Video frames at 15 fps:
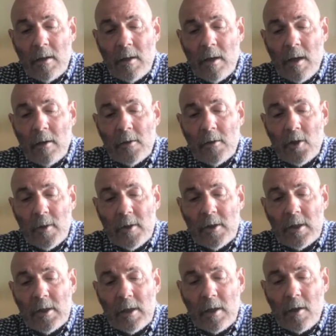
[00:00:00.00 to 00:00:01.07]

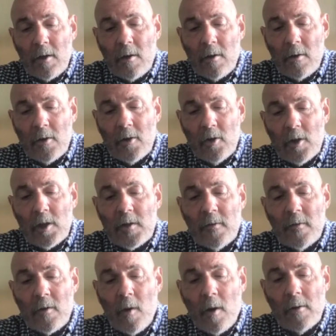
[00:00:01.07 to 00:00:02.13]
altruistic or
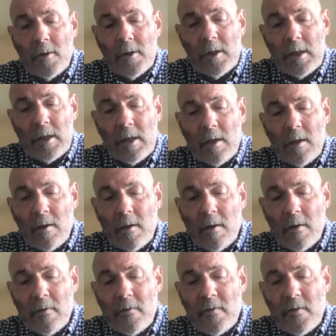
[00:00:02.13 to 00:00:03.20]
useful quality
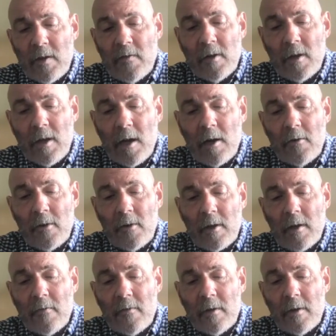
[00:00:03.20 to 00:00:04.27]
of even an early
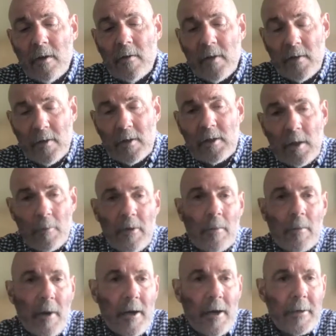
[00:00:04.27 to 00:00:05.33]
recovery, of giving
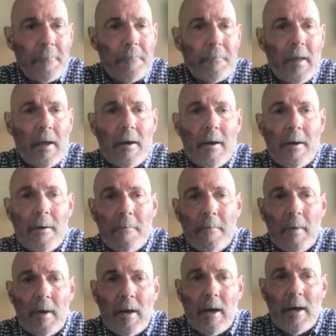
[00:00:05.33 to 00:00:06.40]
something back.
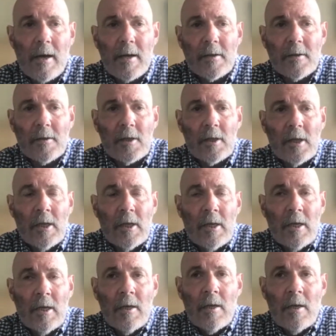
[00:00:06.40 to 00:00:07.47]
And
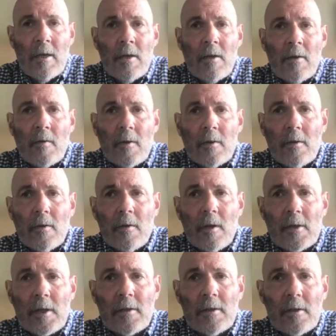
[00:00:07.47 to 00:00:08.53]
when I
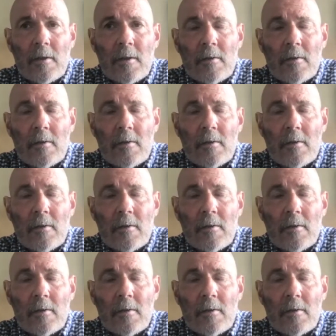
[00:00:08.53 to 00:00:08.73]
started to go